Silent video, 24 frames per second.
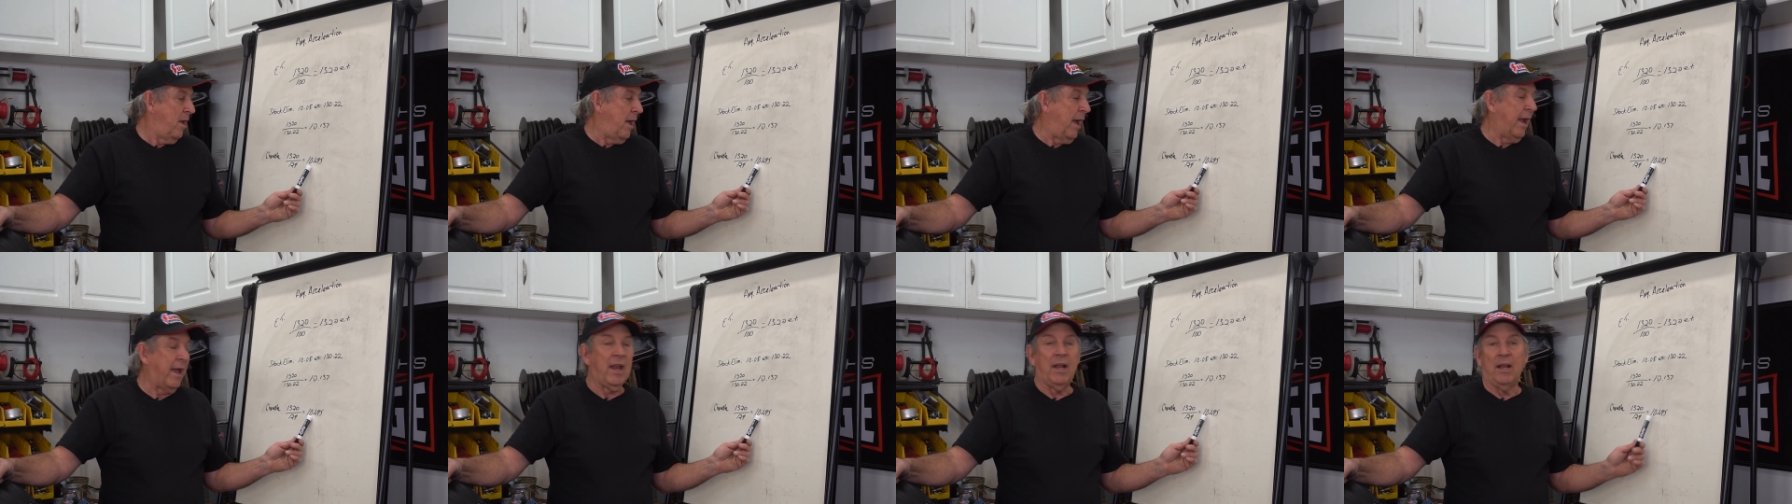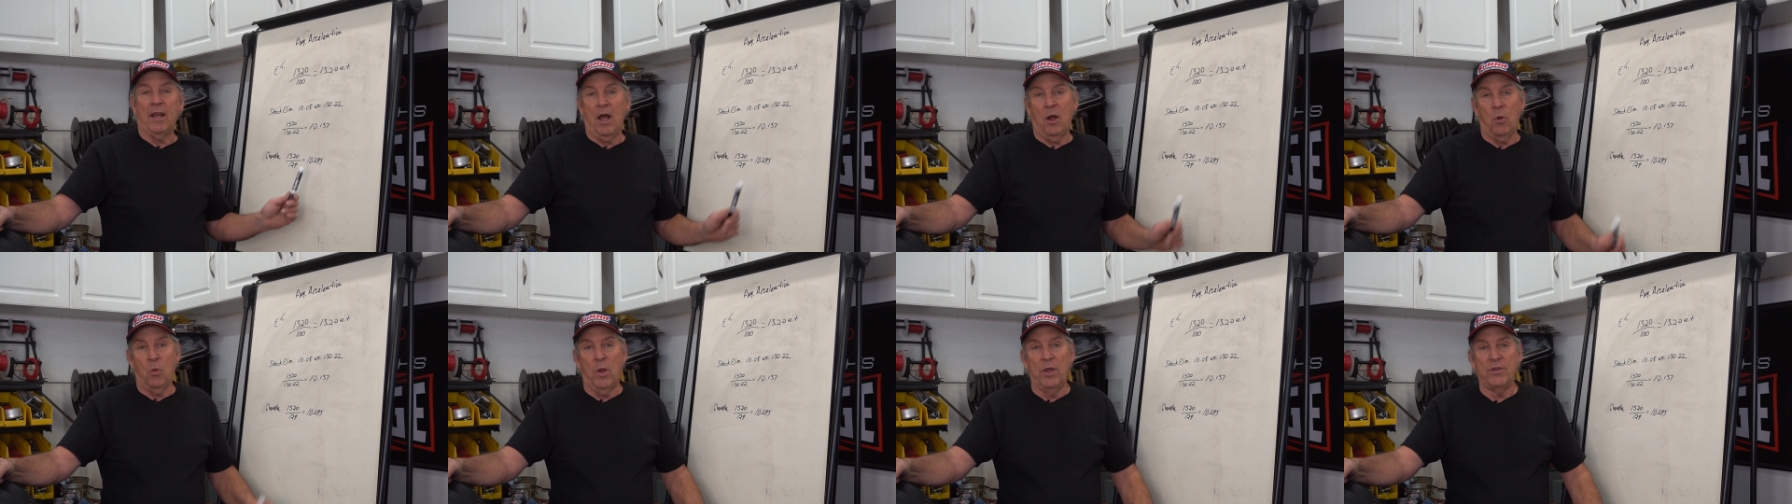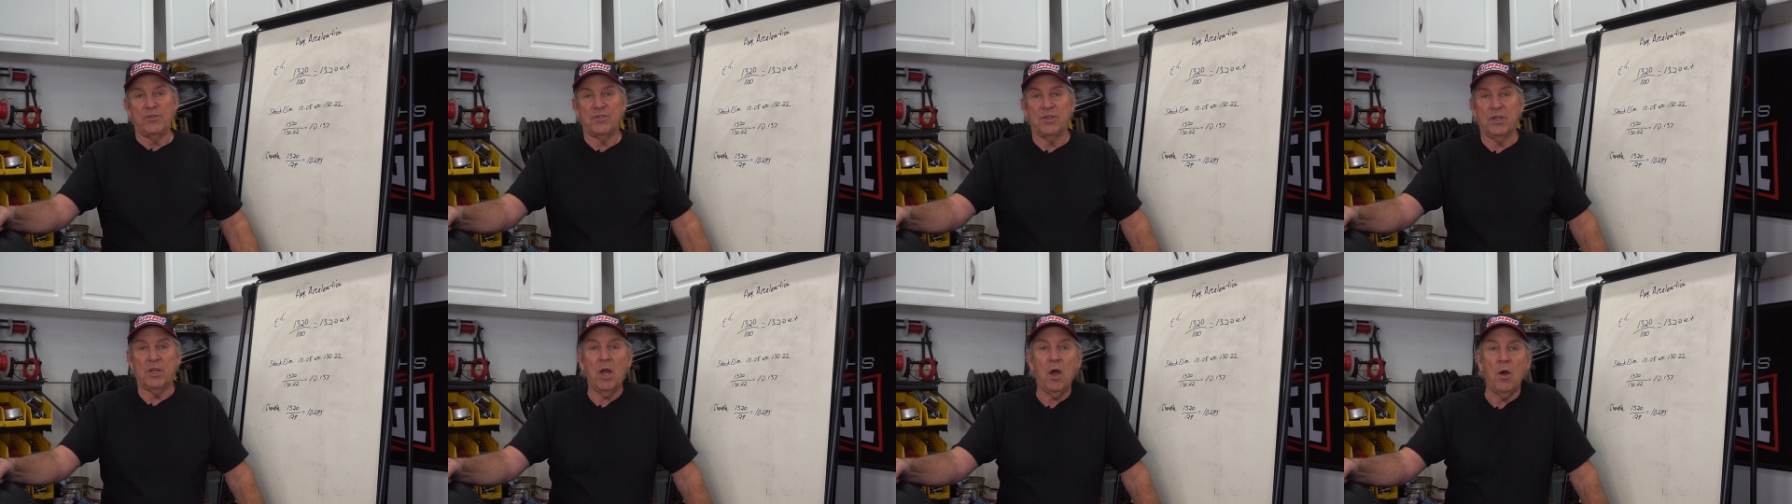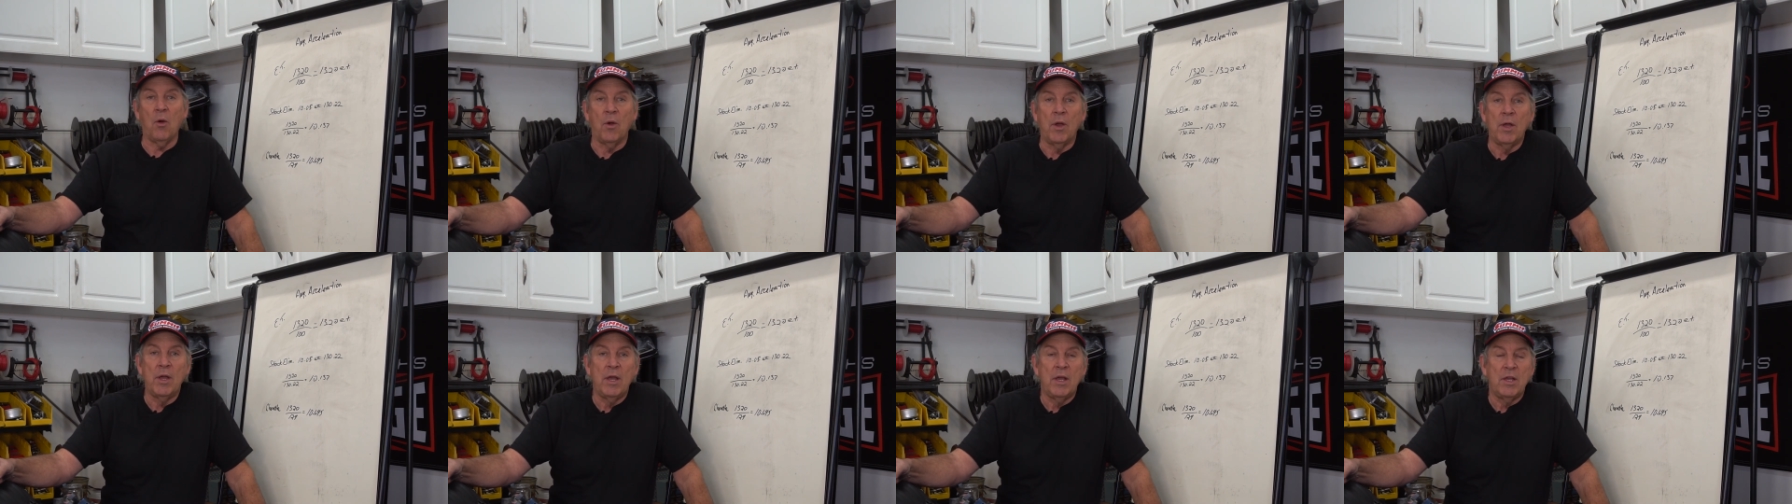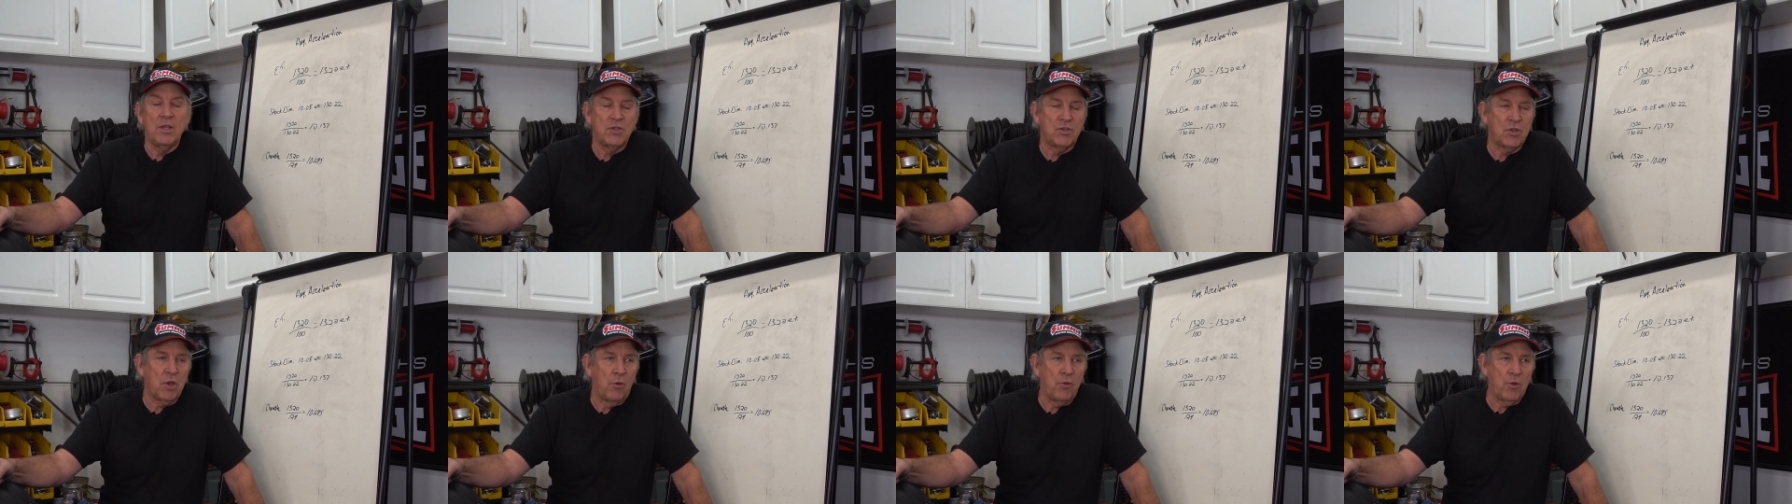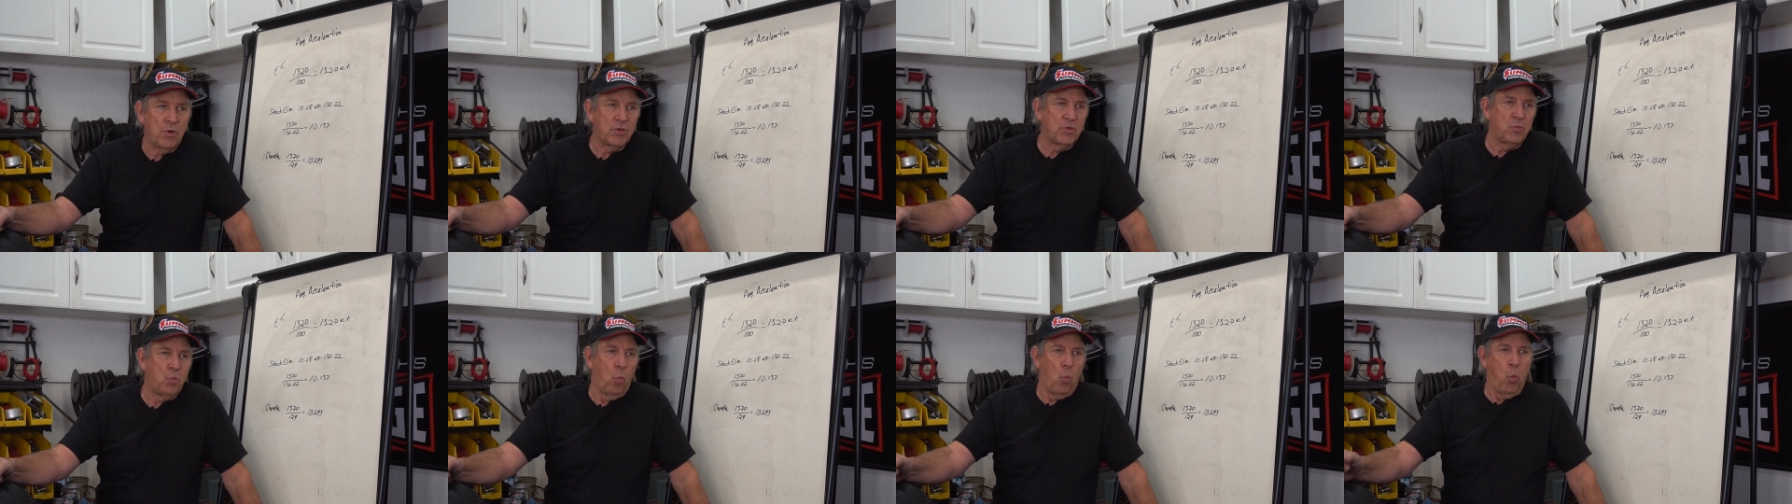I got a long ways to go. So
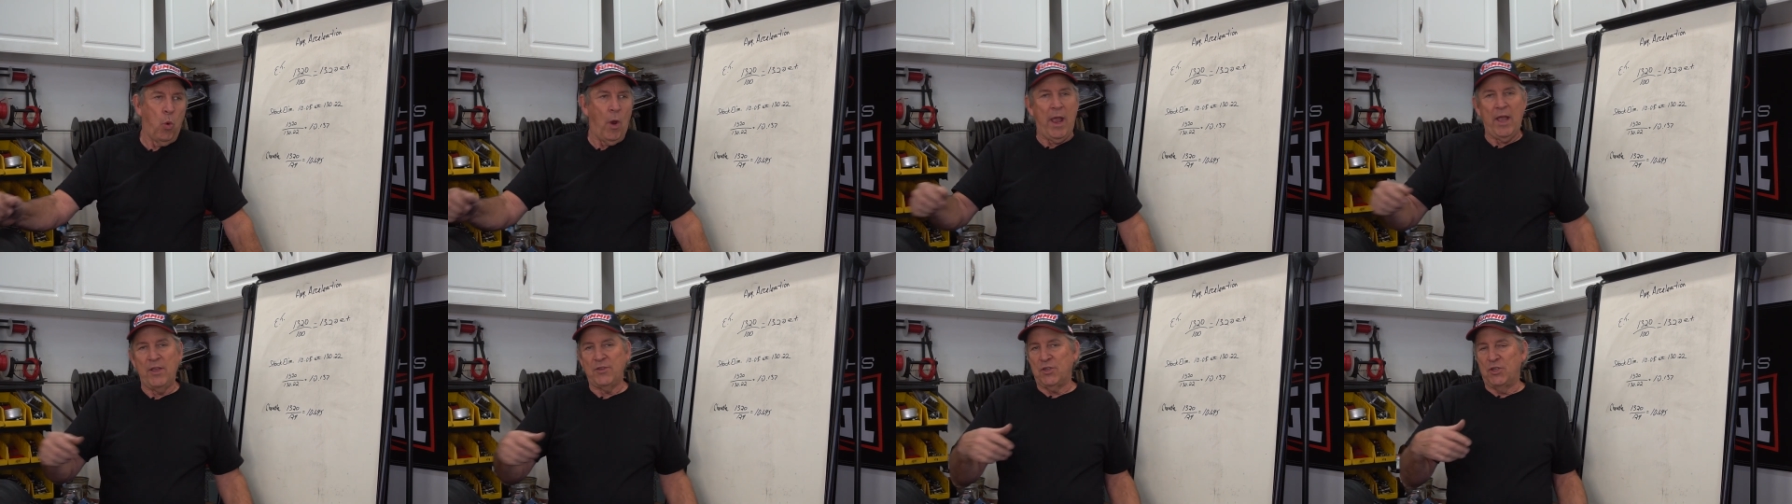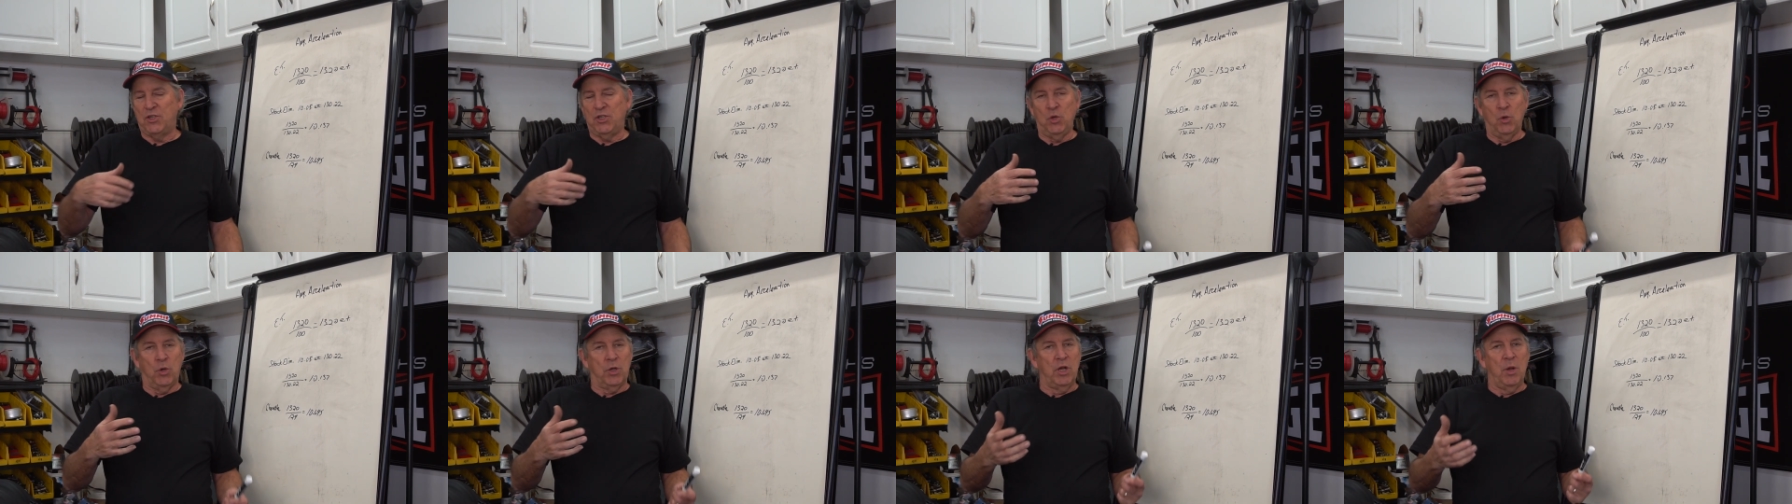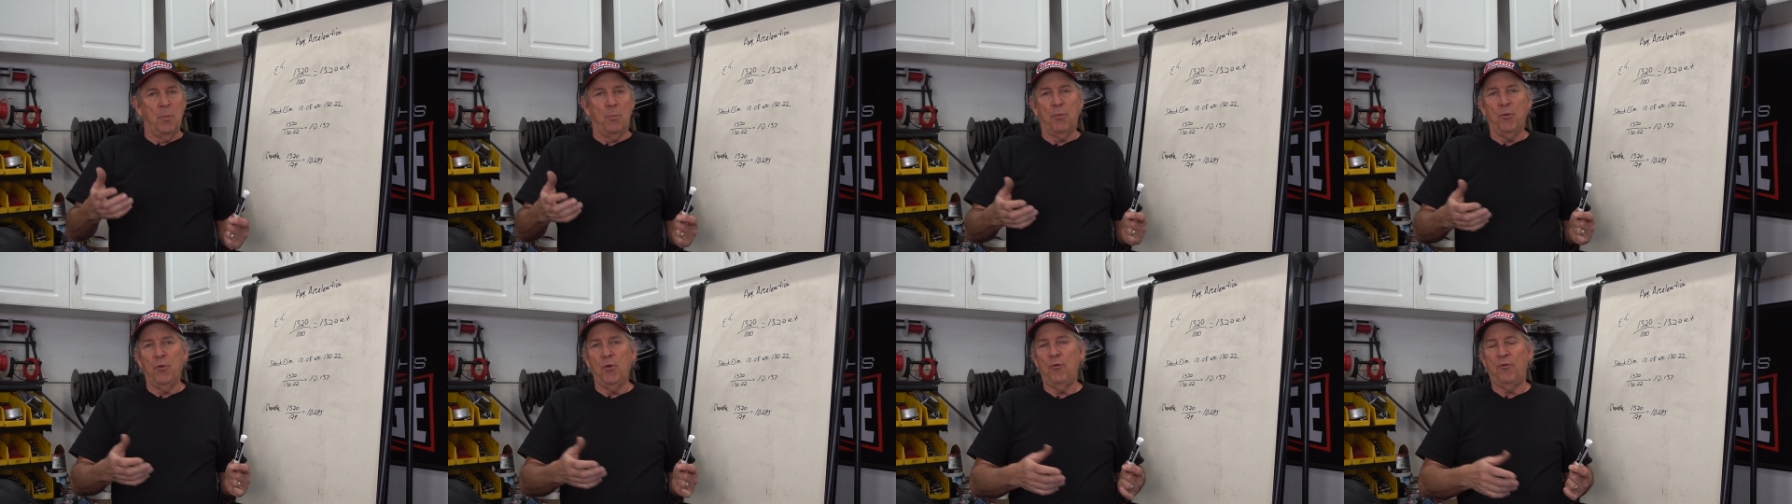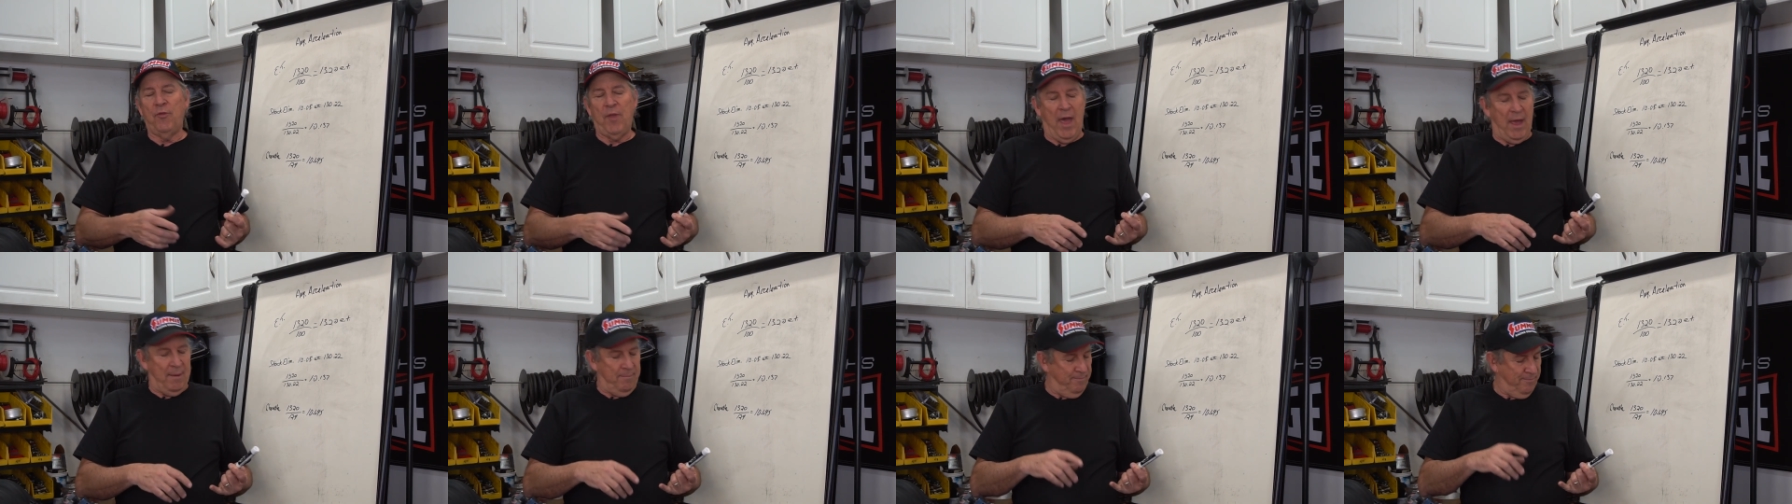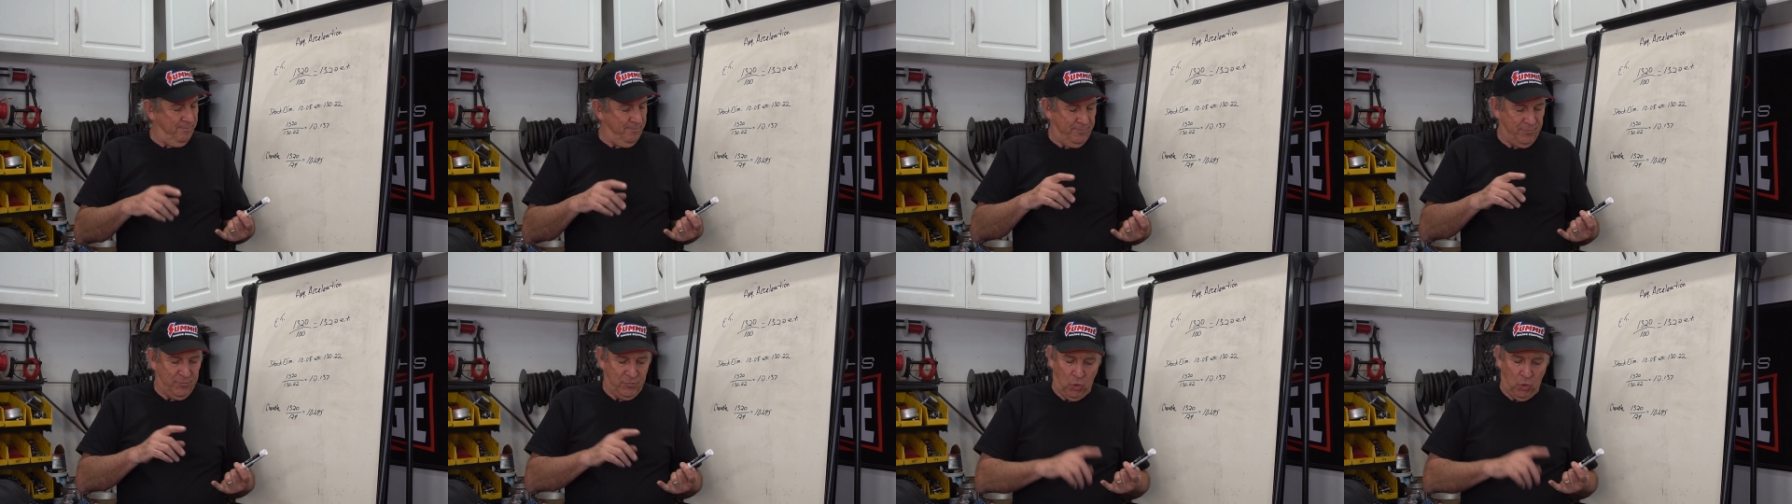there's ways that you can improve that.